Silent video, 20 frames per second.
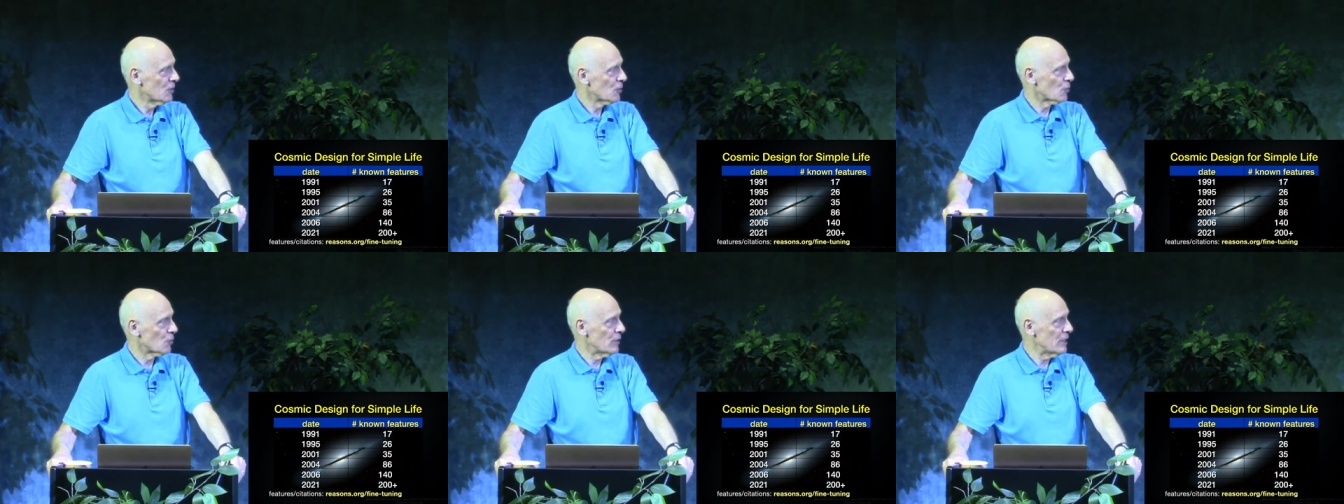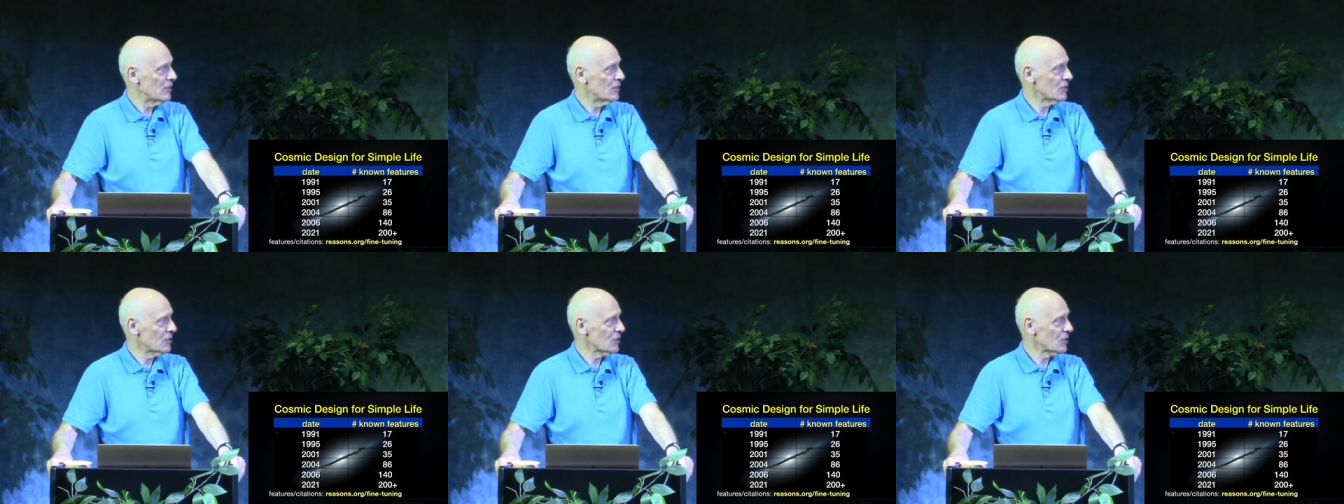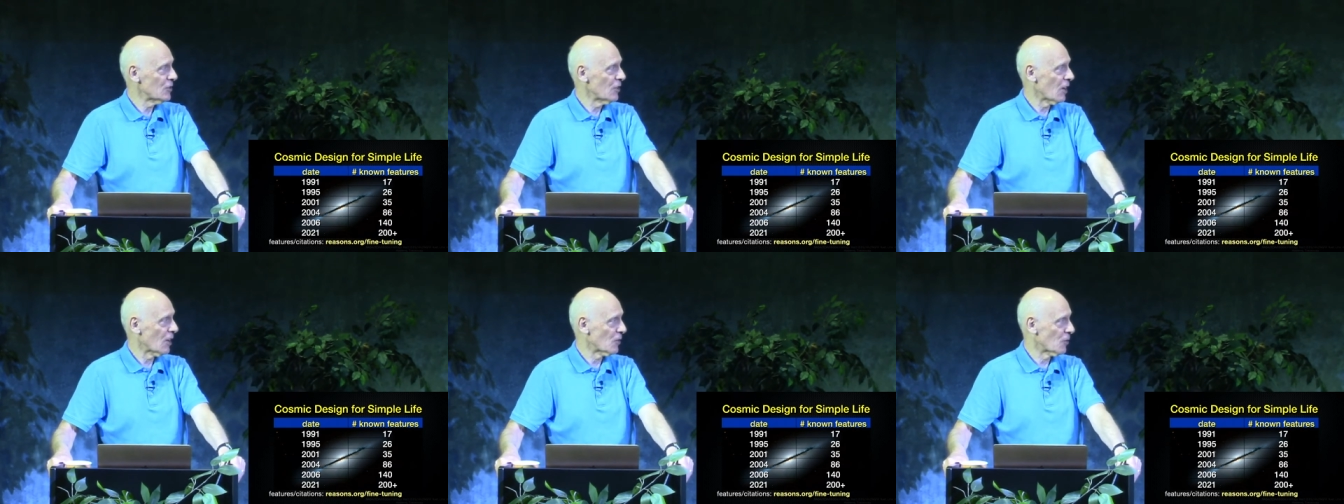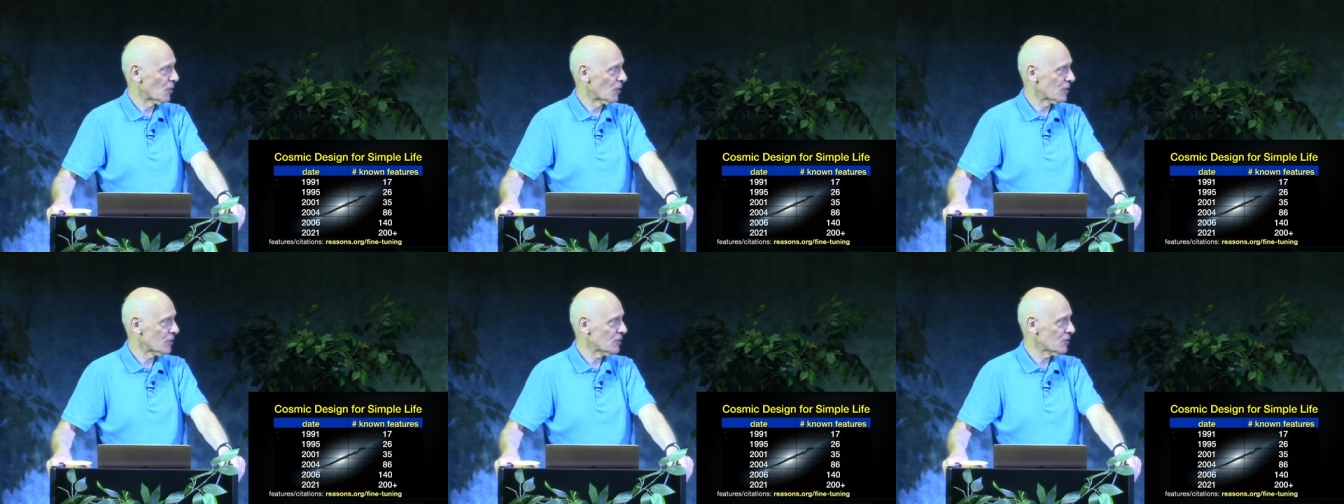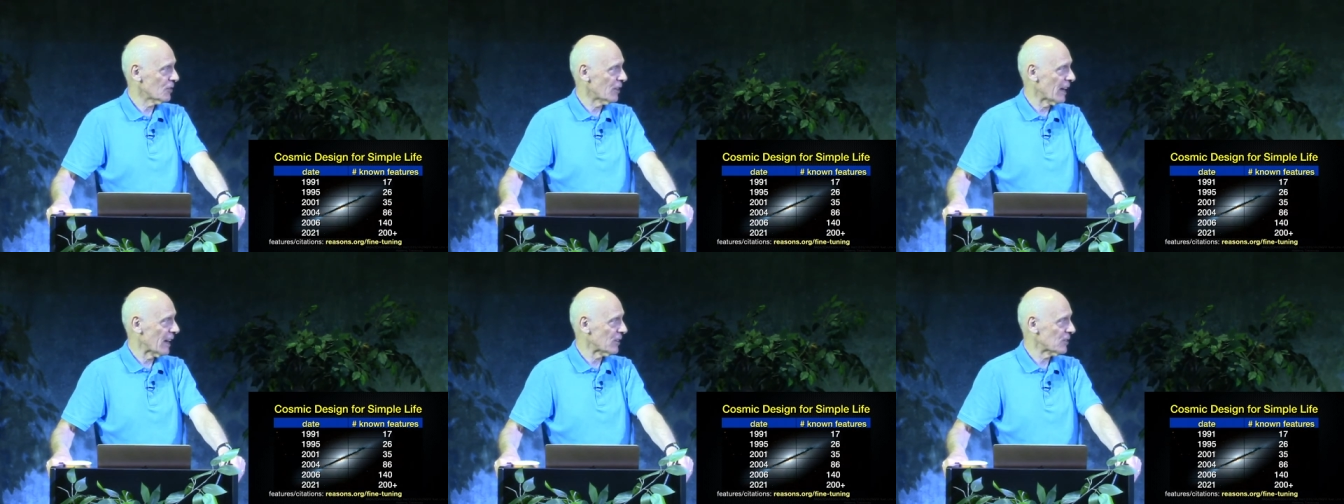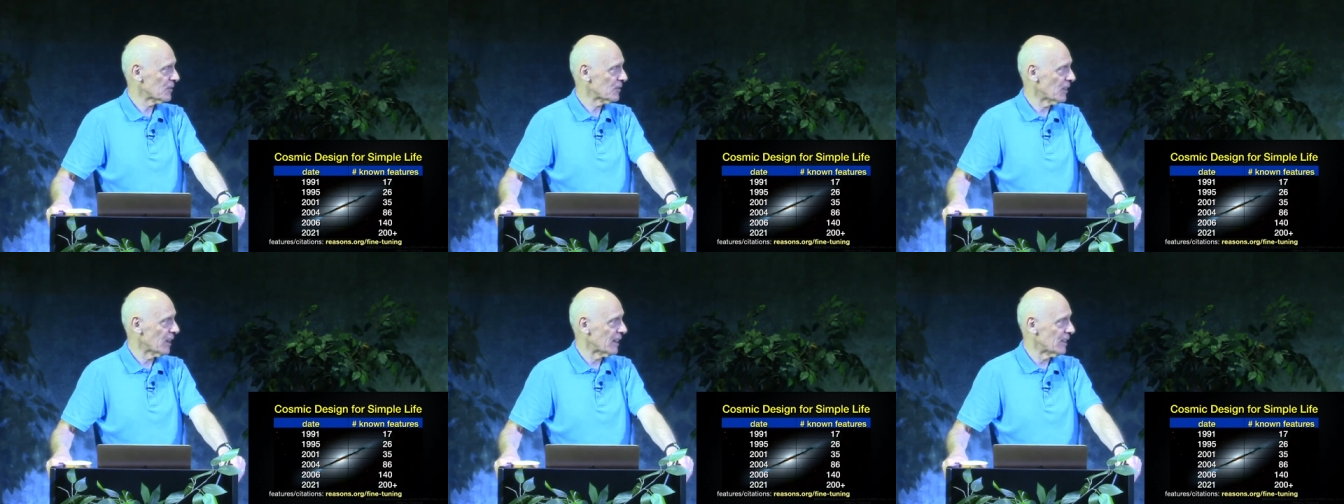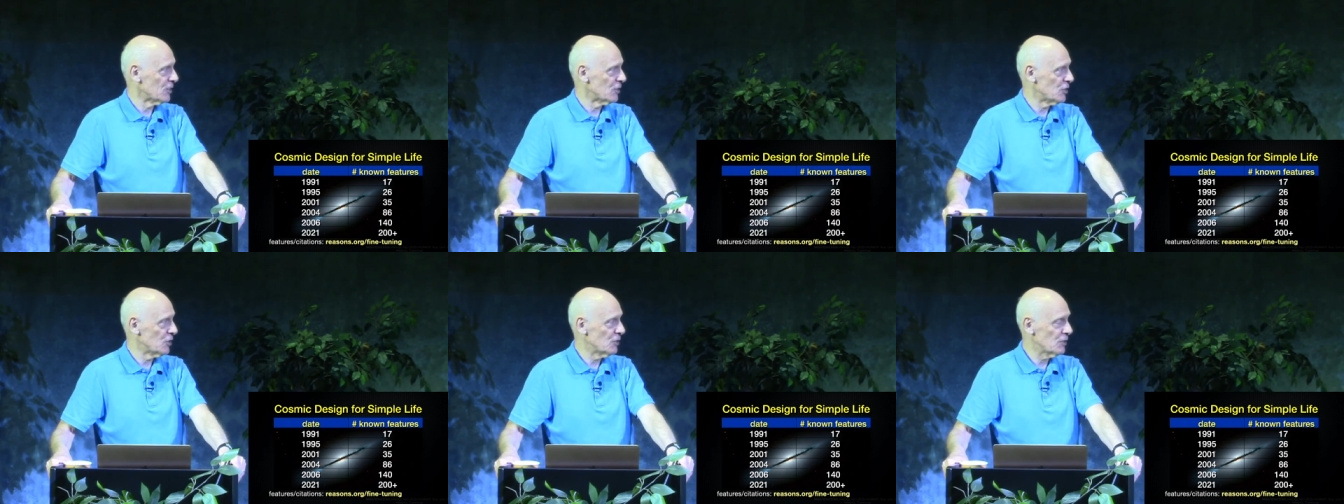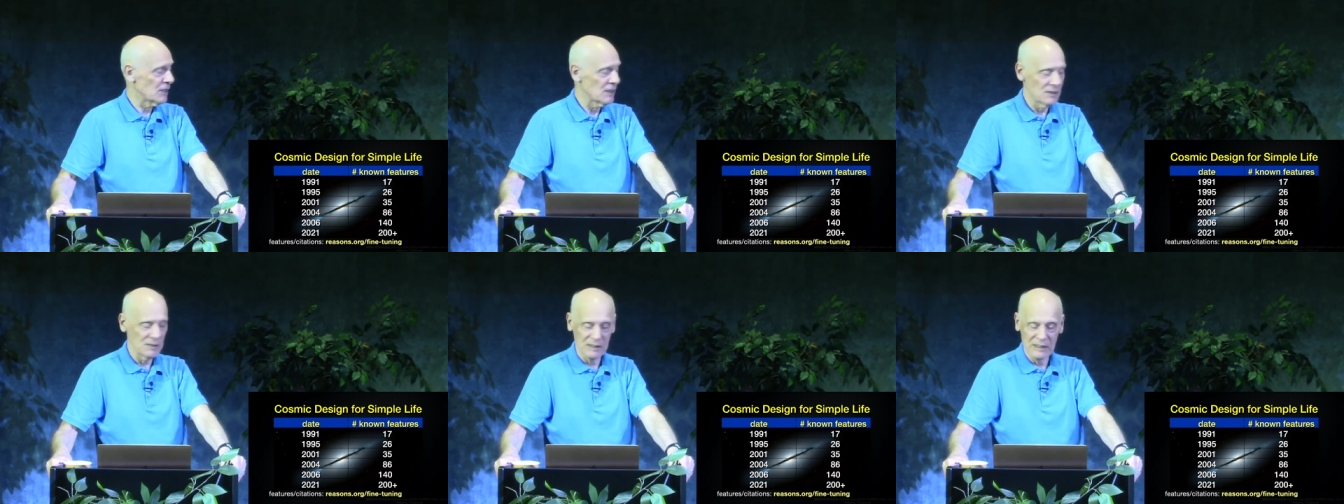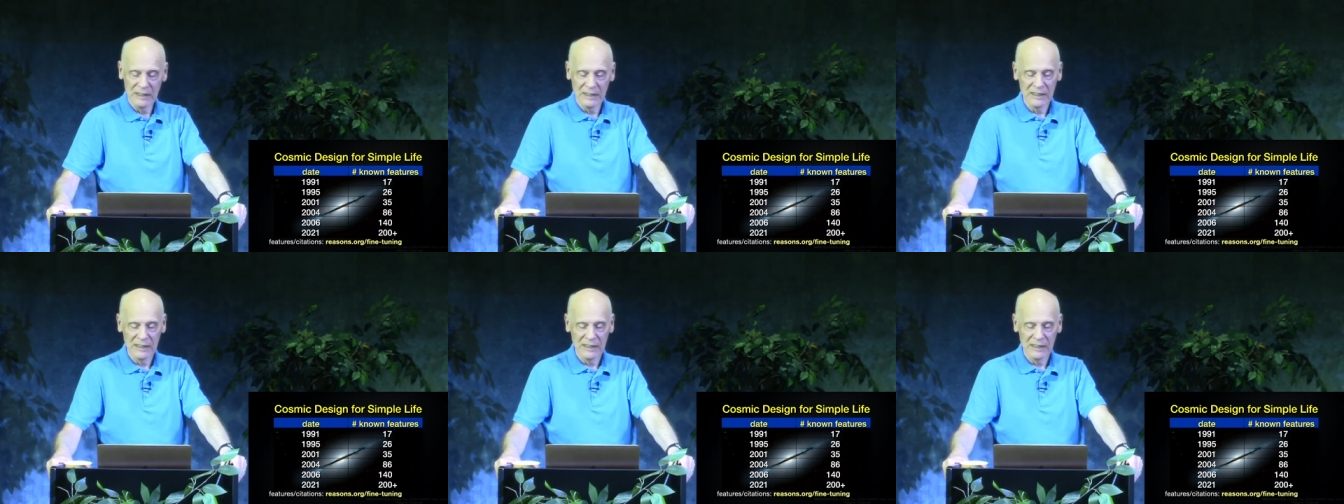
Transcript: reasons.org slash fine-tuning,